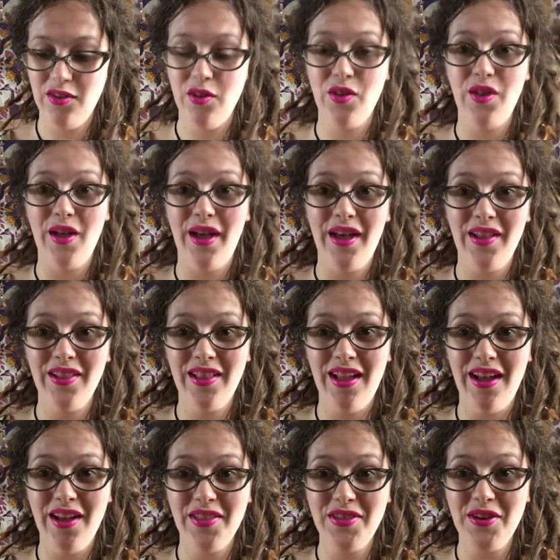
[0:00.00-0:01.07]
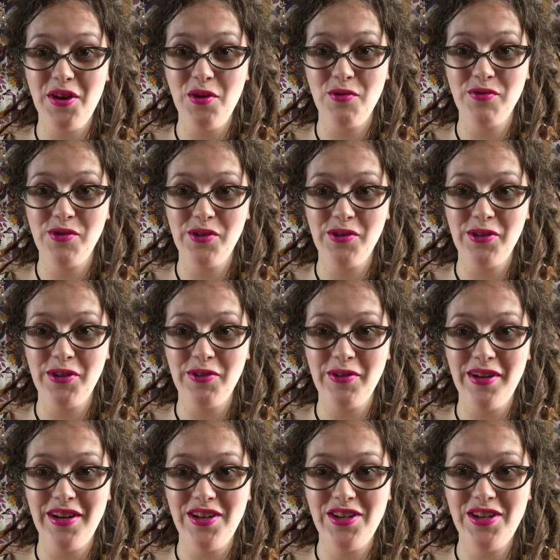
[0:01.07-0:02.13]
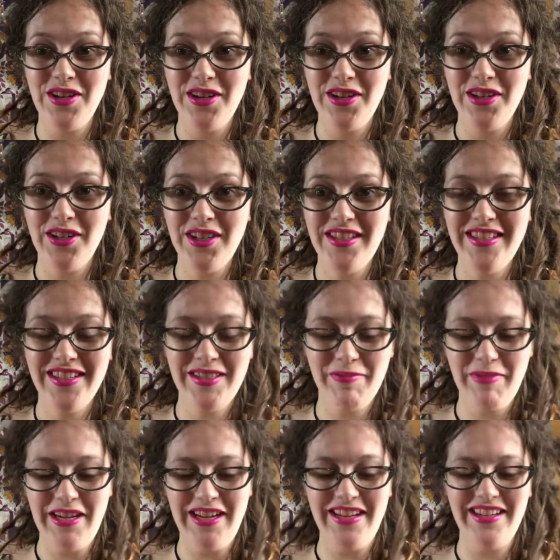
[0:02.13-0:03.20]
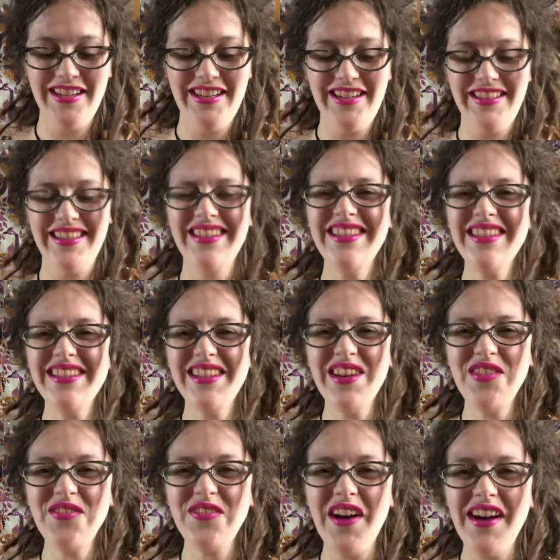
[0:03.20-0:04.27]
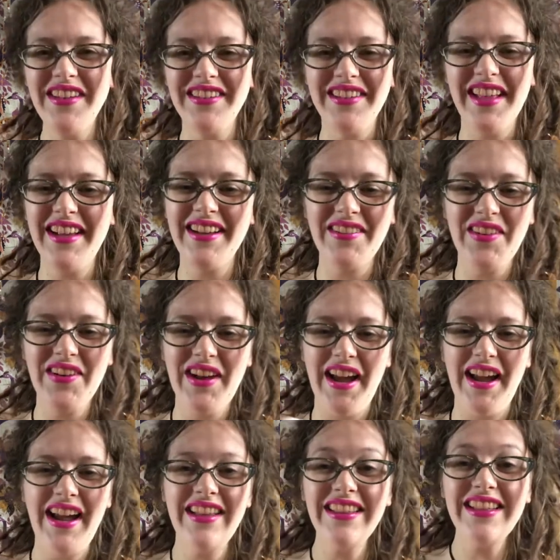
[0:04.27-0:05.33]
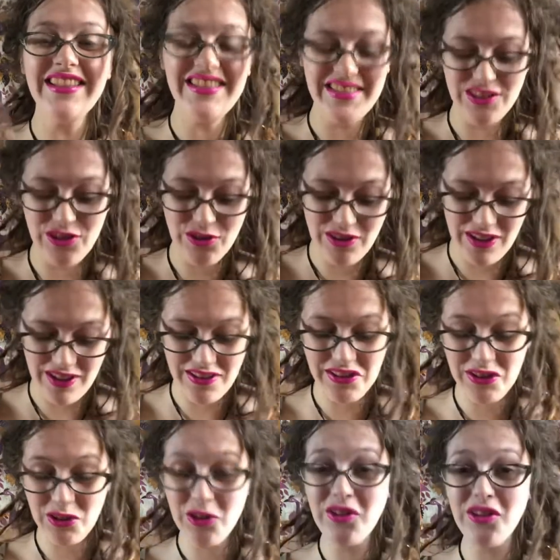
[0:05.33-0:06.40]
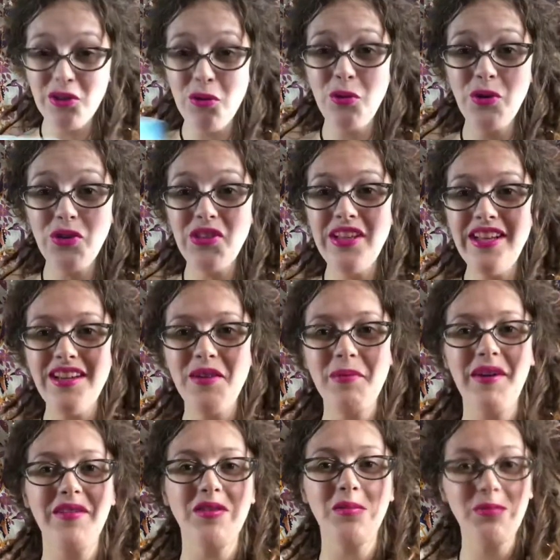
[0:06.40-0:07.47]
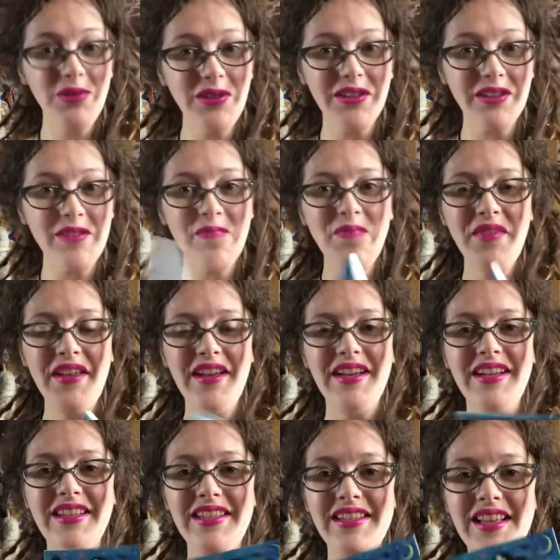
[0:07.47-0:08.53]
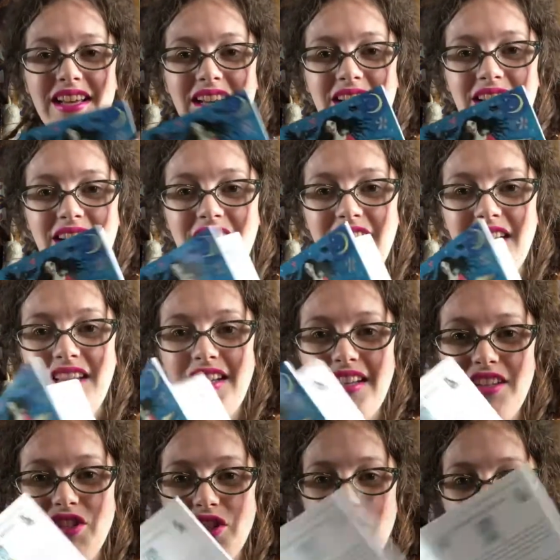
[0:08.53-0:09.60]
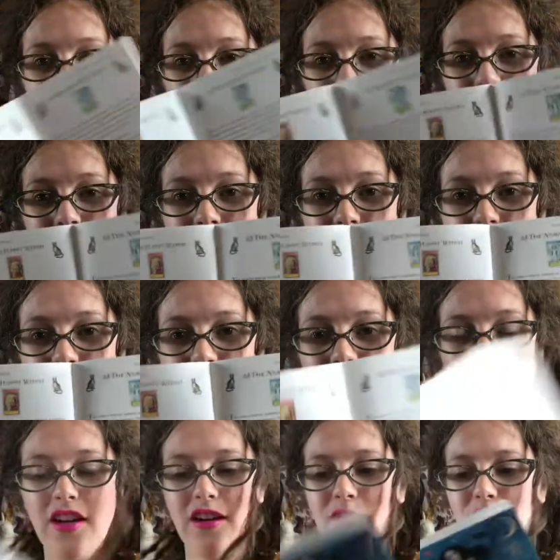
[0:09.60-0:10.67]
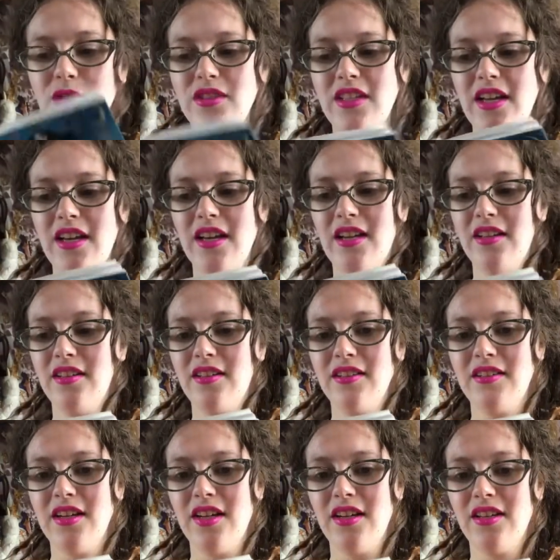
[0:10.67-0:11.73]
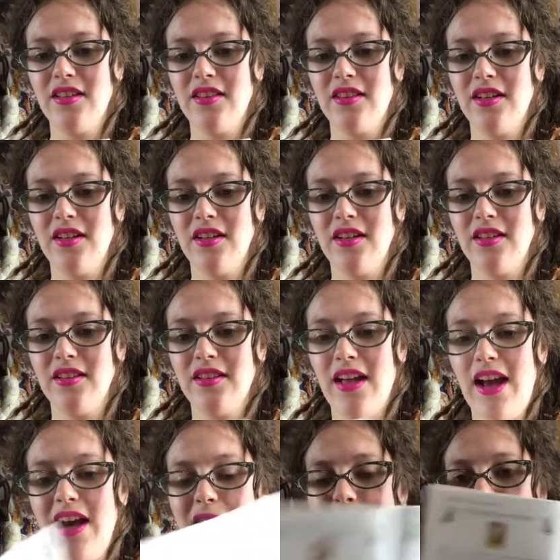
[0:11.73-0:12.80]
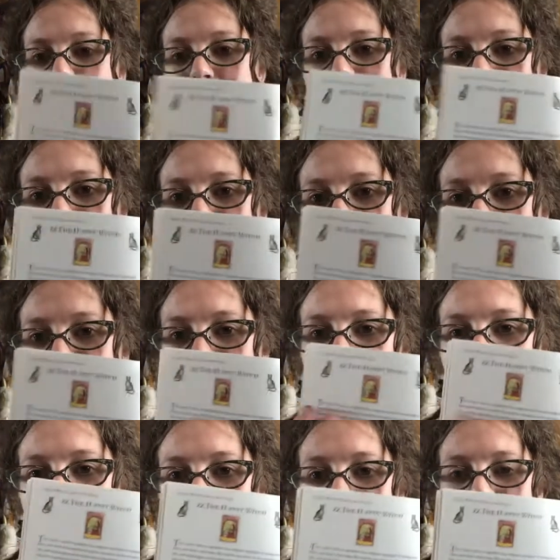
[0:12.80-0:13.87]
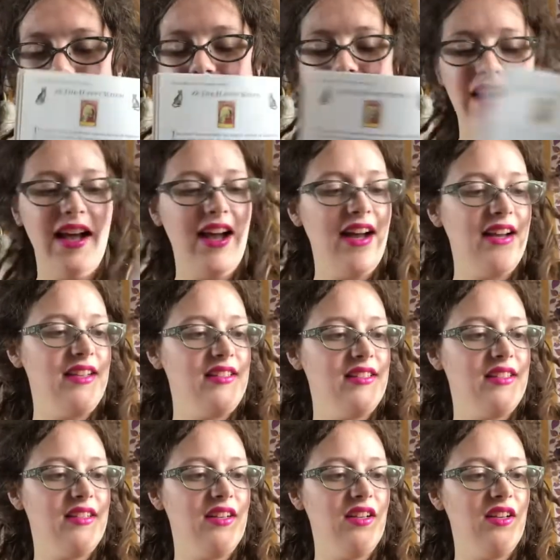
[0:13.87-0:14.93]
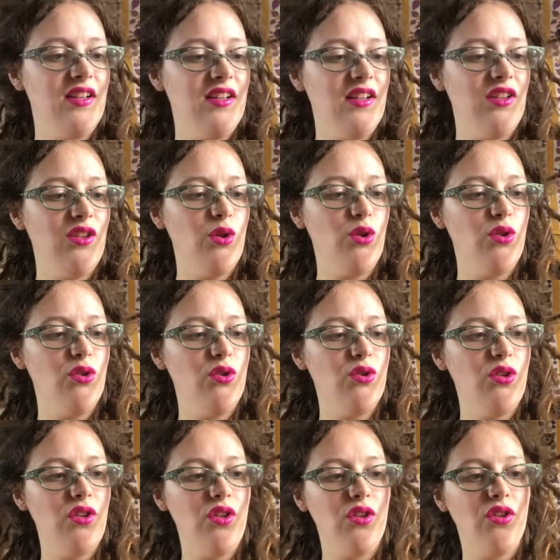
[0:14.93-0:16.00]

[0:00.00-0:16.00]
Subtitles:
the Hell Hath No Fury Witch. Goodness me. These are so fun. Like, okay, and let's see. So the cool thing about the book is that each witch, and we'll say take the Happy Witch right here, has a little